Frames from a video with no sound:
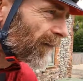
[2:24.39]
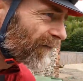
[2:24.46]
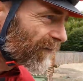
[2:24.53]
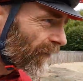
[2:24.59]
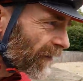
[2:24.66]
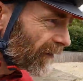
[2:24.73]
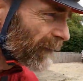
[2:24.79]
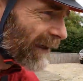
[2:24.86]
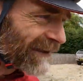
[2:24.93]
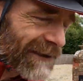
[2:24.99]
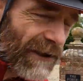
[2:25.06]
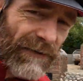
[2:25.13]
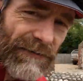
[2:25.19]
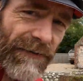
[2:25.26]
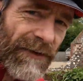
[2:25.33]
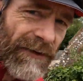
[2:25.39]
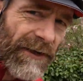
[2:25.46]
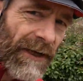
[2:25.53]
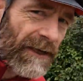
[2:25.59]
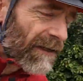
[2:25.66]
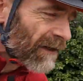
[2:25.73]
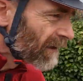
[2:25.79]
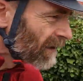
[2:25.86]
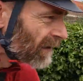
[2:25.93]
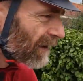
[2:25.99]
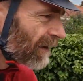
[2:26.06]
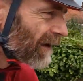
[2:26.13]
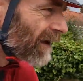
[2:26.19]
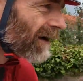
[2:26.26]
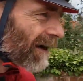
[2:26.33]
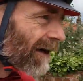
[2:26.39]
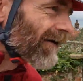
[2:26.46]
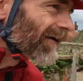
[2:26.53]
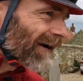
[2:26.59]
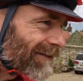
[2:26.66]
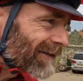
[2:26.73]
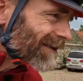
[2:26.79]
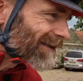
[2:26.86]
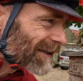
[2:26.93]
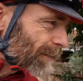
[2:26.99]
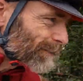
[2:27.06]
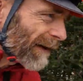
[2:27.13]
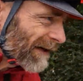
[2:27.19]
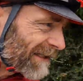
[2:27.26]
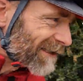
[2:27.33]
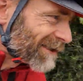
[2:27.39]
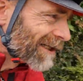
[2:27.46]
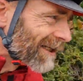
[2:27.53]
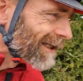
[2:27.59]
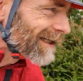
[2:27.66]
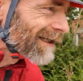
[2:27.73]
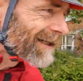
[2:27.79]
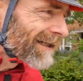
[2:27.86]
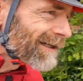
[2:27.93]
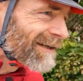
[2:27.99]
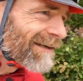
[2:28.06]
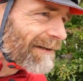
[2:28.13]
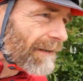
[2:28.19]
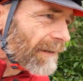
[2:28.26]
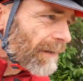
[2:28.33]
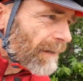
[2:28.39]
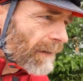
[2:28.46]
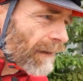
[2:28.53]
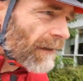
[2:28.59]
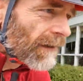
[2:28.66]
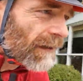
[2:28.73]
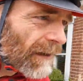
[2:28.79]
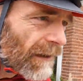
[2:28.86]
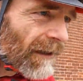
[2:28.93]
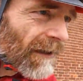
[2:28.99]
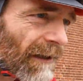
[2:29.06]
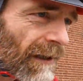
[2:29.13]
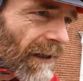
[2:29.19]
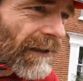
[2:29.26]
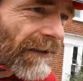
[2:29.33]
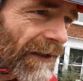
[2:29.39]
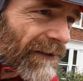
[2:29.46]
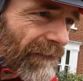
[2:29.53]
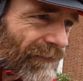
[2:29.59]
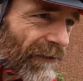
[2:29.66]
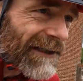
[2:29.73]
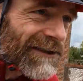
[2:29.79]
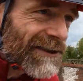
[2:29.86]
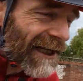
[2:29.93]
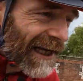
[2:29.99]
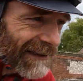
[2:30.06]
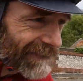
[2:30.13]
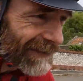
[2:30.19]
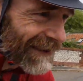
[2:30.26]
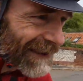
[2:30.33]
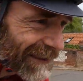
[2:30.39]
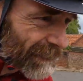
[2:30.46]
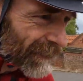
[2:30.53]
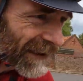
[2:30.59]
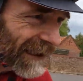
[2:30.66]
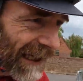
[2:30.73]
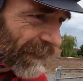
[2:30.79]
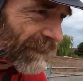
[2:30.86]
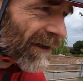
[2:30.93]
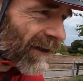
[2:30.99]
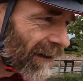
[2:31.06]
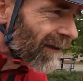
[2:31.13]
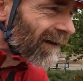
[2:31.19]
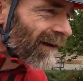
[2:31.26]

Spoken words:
before he went off and routed the Spanish and then the French navies and became